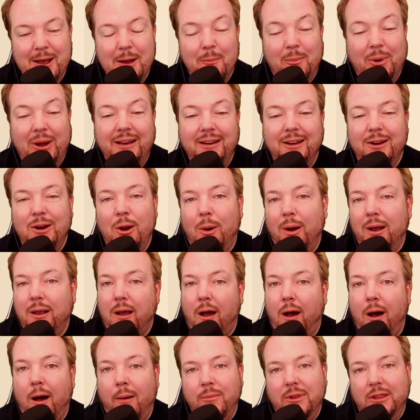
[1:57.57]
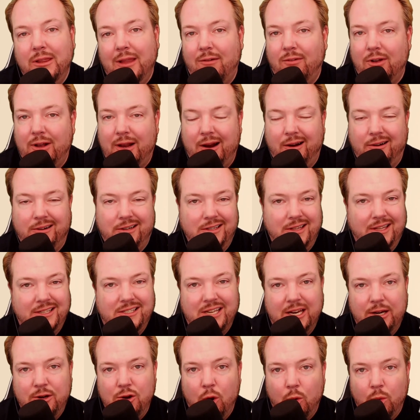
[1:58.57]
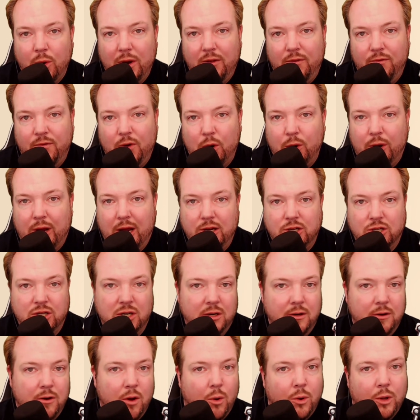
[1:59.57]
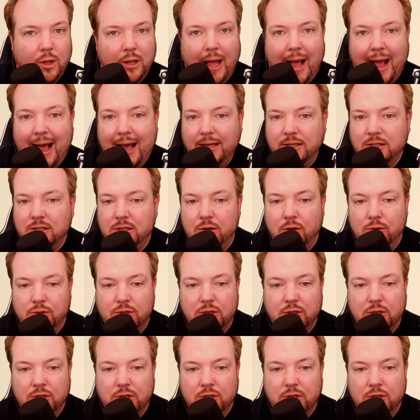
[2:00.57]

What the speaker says: But, a common level character, let's say no real vocation, no class, no